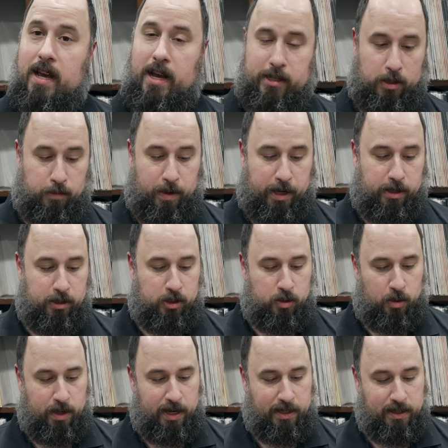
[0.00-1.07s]
As a Record
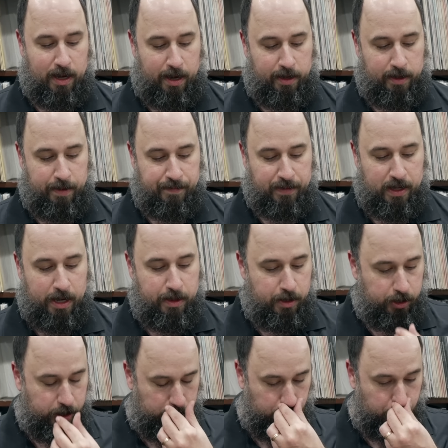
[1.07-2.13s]
Store Day title, and
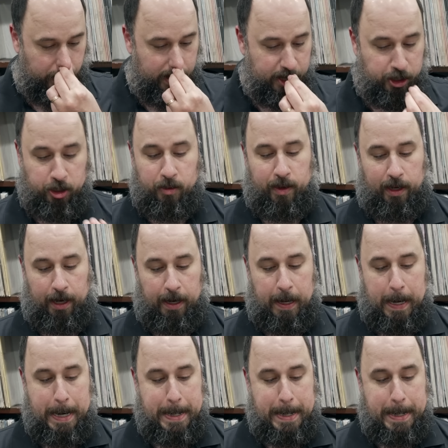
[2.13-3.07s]
they're just reissuing it.